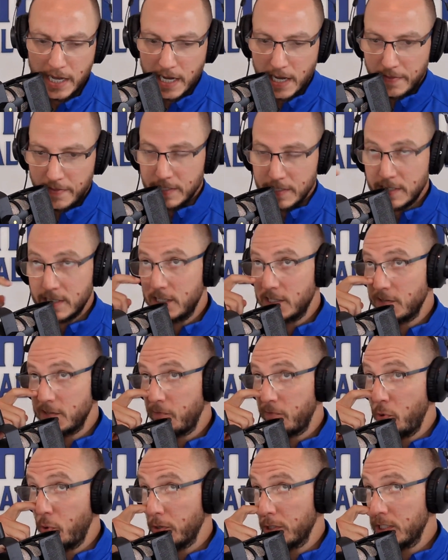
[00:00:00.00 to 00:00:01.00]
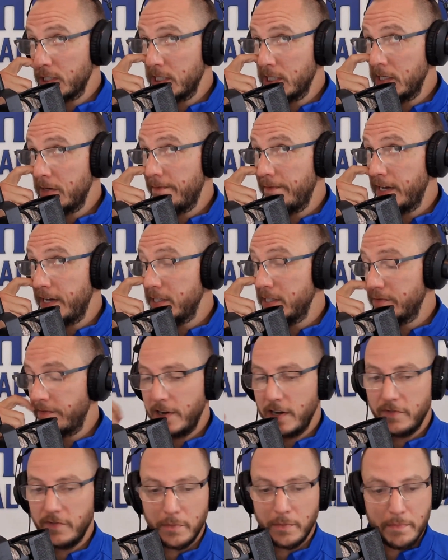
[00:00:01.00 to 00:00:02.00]
and this is, of course, the Fed's
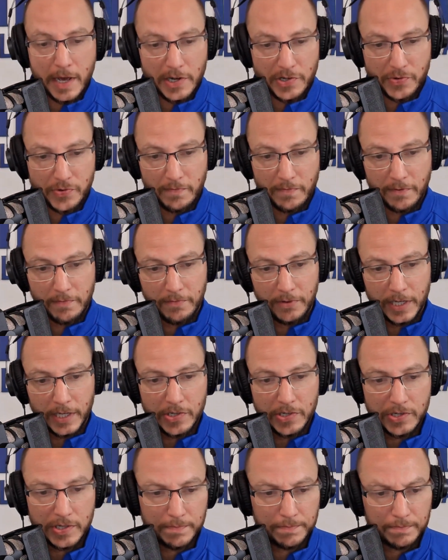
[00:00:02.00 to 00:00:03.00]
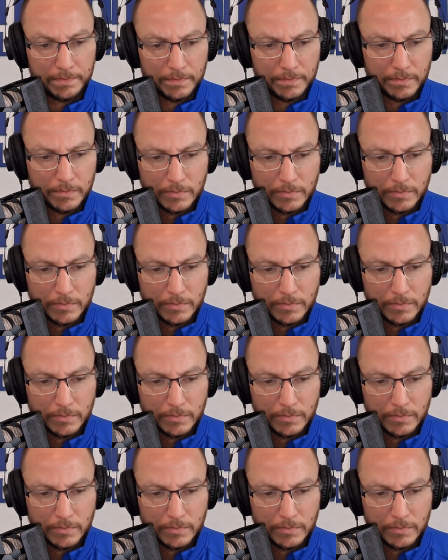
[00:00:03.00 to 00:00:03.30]
favorite measure of inflation.